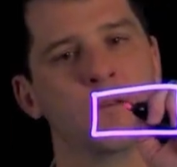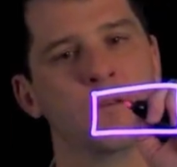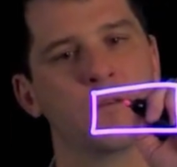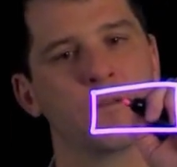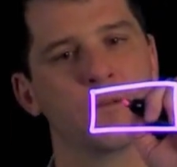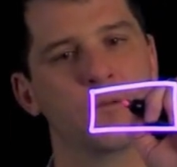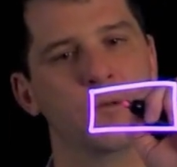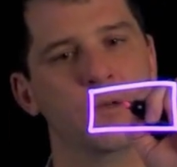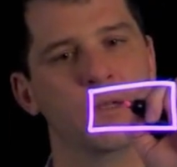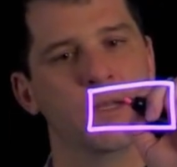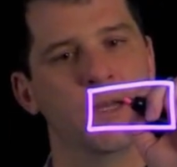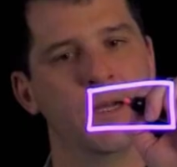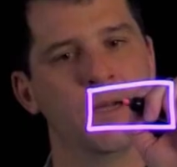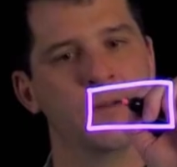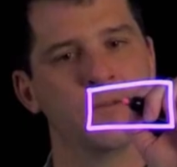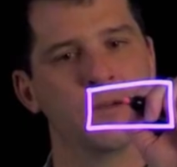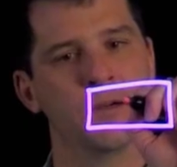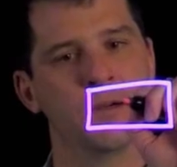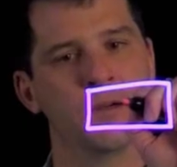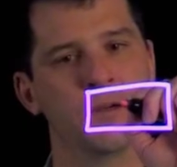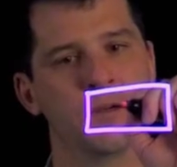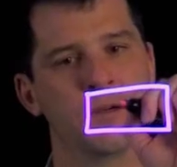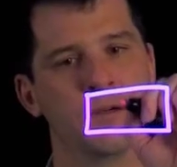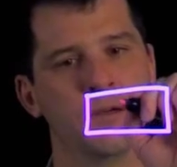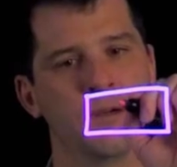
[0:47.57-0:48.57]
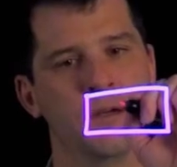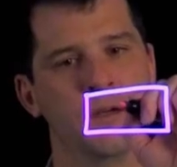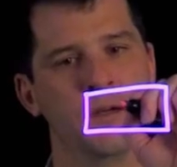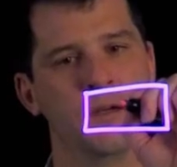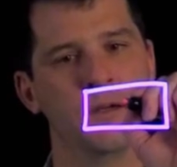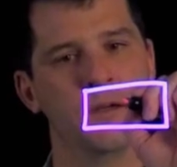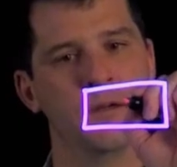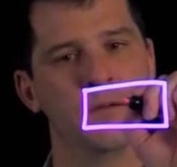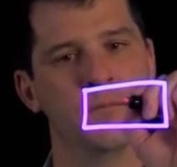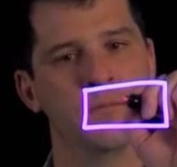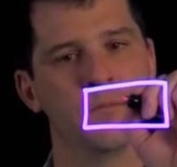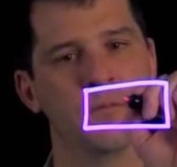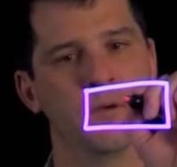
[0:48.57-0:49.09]
So we have
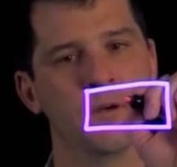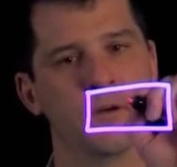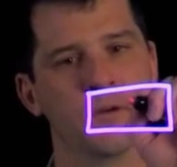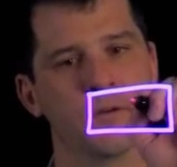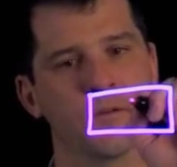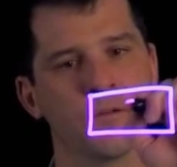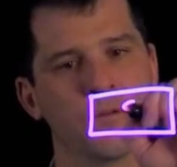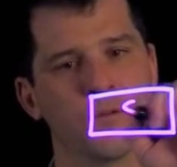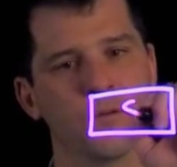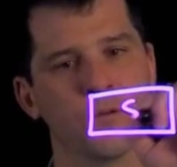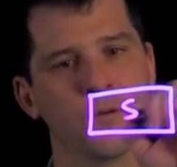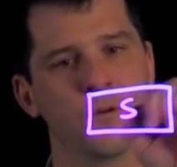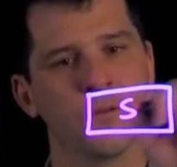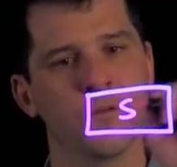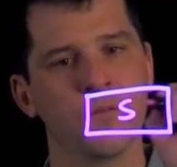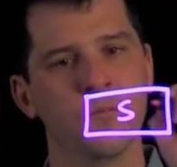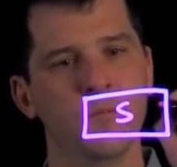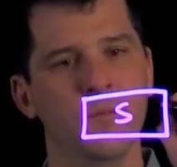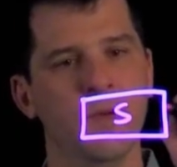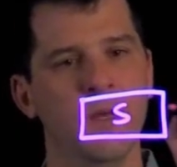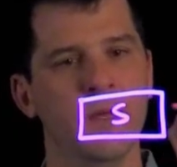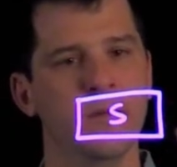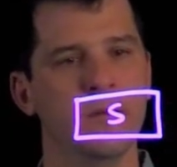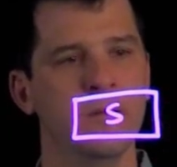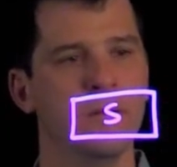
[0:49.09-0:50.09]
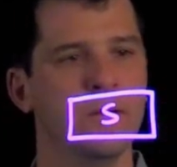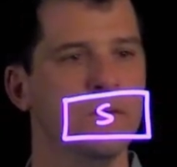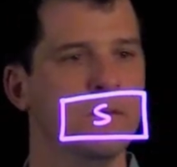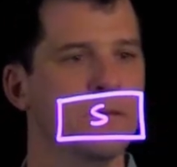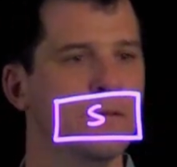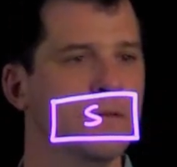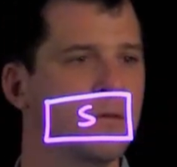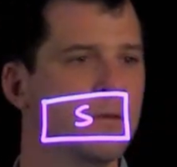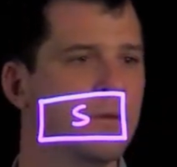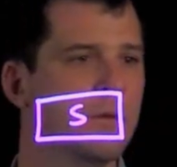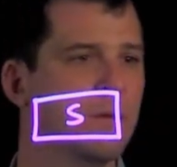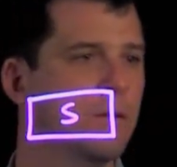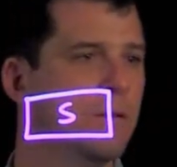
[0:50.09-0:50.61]
our source metal,
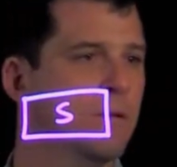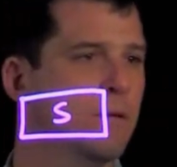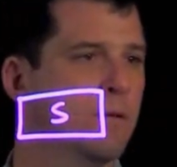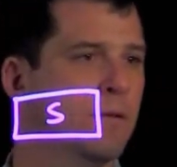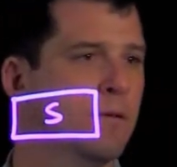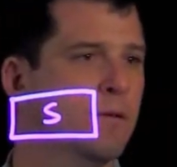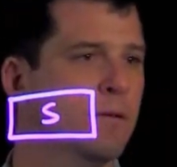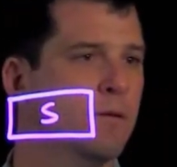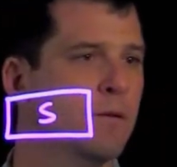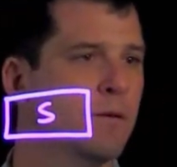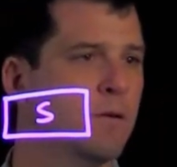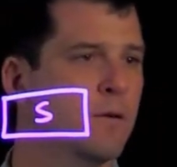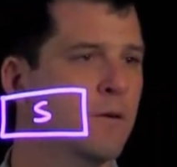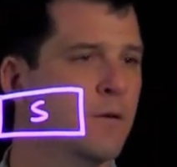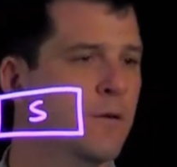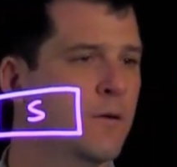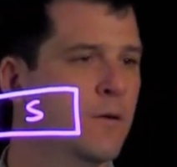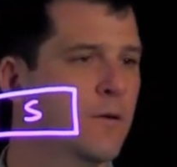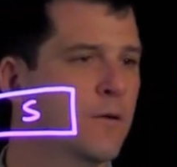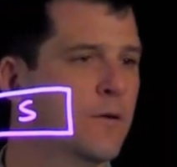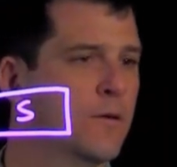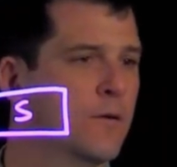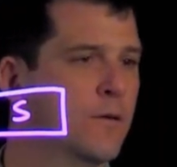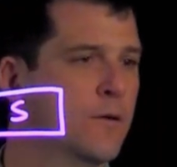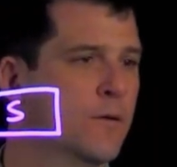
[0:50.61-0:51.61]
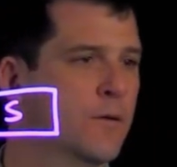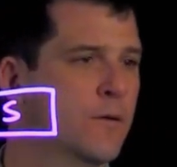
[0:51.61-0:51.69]
our